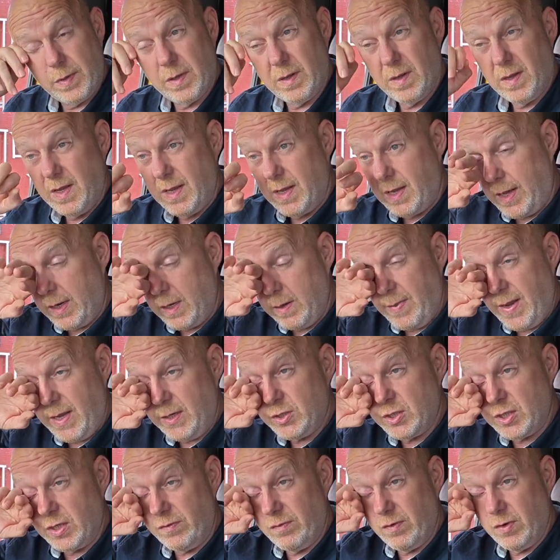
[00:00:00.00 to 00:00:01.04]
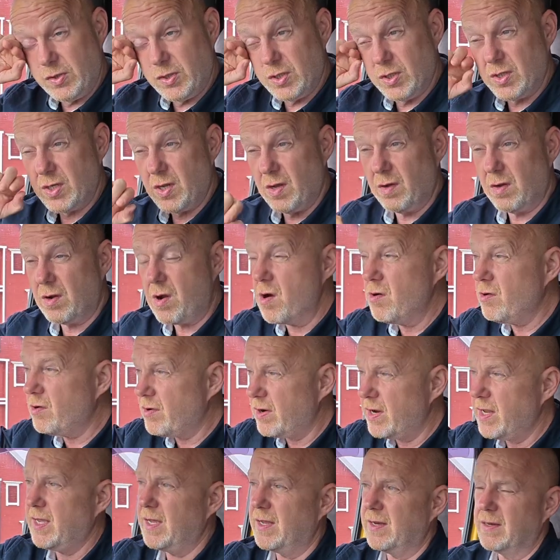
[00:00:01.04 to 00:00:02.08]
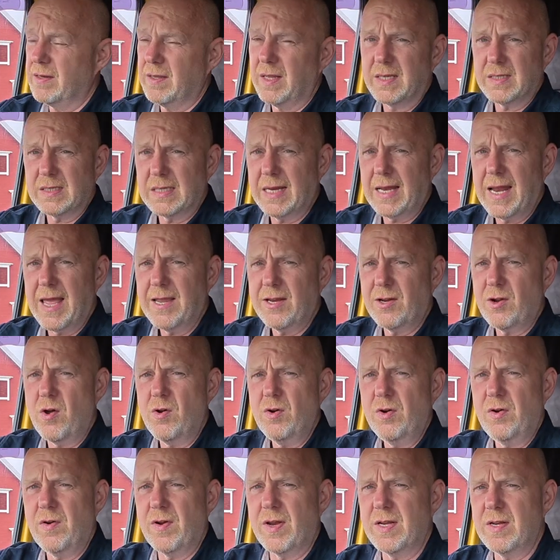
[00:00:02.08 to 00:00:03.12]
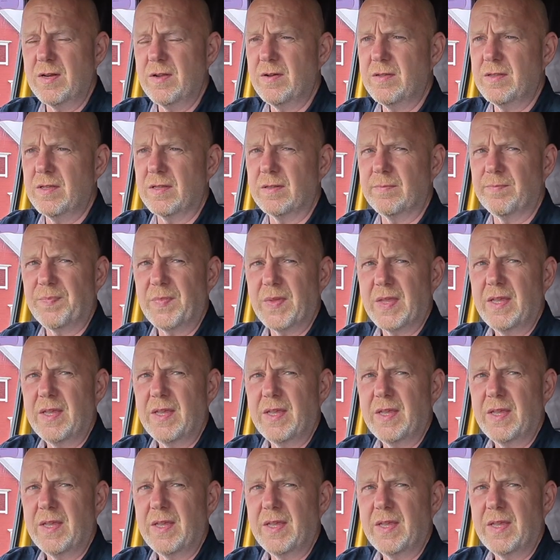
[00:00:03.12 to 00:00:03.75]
but I'd imagine Russia's all concreted. They like concrete, don't they?